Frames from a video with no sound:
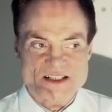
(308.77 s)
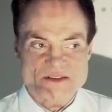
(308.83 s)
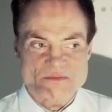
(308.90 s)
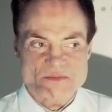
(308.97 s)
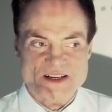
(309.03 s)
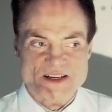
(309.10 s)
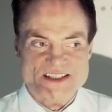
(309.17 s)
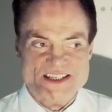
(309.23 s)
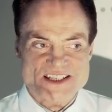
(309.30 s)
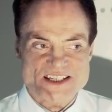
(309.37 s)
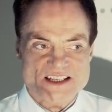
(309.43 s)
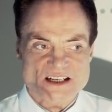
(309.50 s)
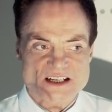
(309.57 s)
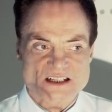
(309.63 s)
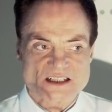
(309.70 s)
they didn't know
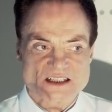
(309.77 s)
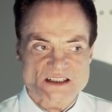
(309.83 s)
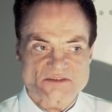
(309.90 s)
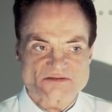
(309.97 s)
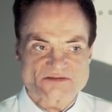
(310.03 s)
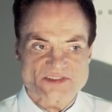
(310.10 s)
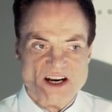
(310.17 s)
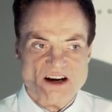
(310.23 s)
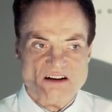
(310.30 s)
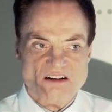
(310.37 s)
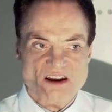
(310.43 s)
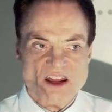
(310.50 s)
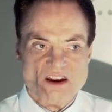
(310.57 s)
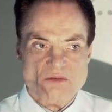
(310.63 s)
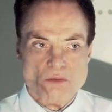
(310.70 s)
what the
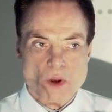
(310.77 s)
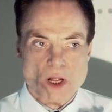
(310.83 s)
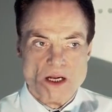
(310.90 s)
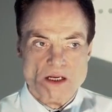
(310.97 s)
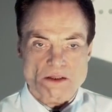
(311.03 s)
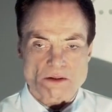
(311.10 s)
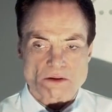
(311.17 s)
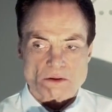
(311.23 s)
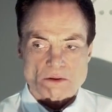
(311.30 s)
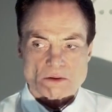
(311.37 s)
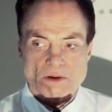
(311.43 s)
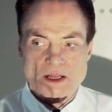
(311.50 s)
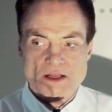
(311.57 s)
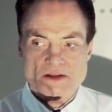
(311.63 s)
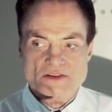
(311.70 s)
professor would do to
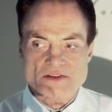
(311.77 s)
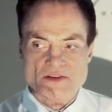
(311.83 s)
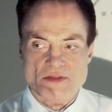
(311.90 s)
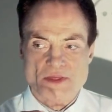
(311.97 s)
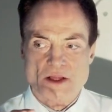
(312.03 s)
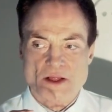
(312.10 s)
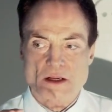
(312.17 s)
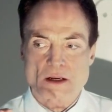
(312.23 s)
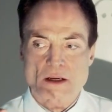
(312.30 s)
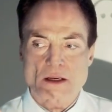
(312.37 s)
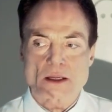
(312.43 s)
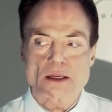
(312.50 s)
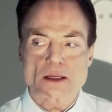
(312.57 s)
them. He comes